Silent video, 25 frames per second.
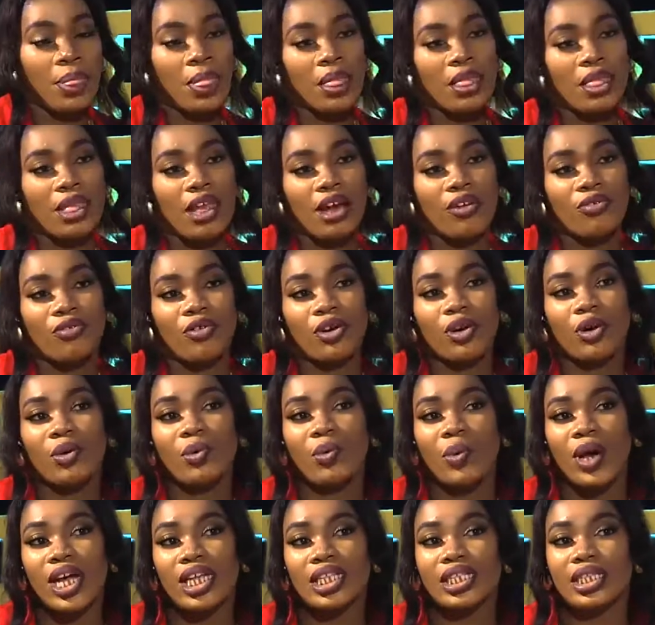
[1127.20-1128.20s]
Mm. Now for a
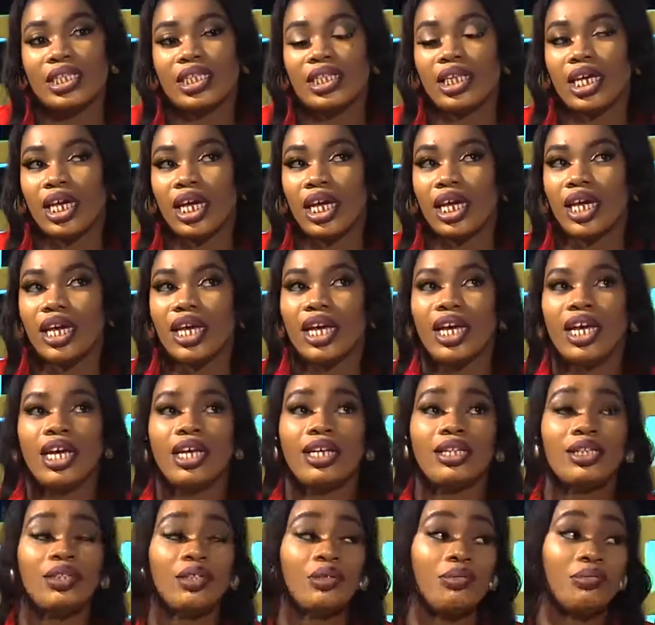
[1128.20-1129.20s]
Wednesday,
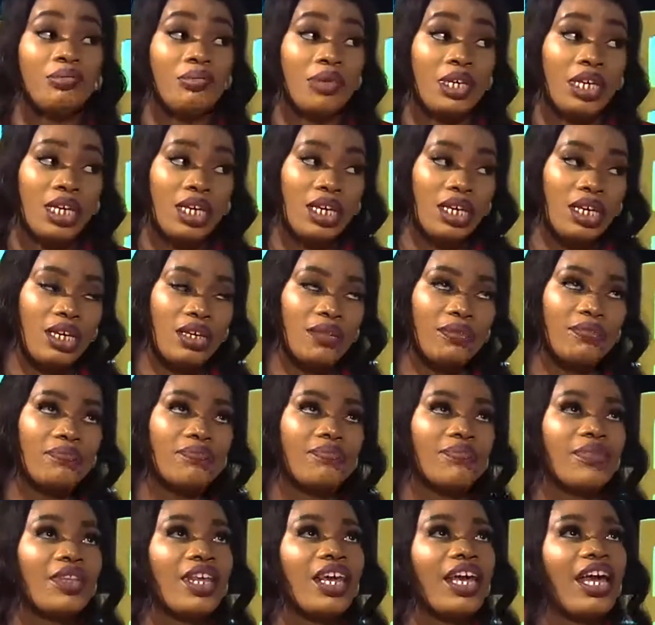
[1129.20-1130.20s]
to me,
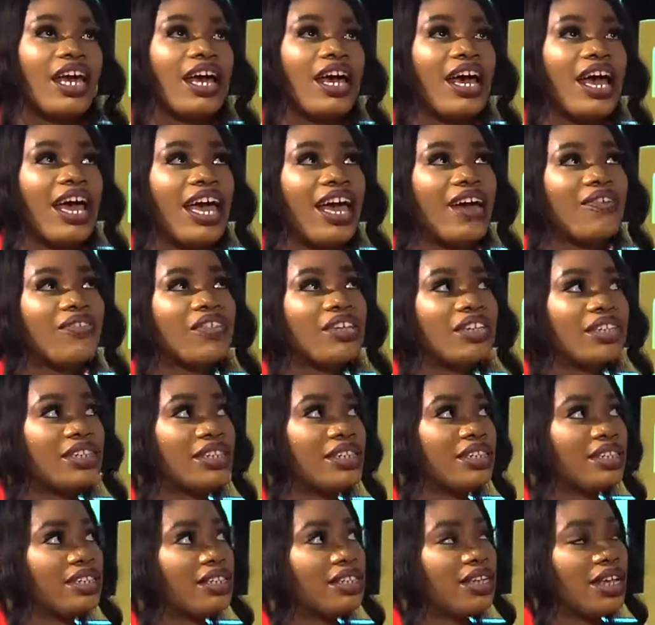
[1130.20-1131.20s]
I have
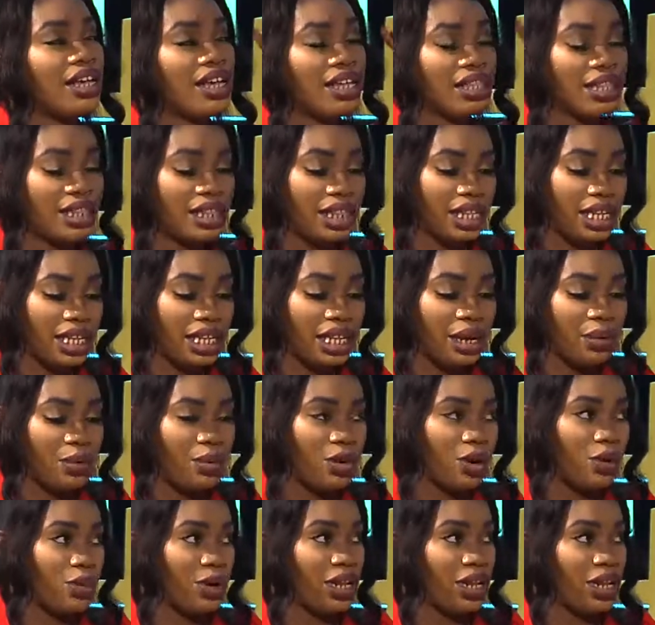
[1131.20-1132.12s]
this uh, thing I work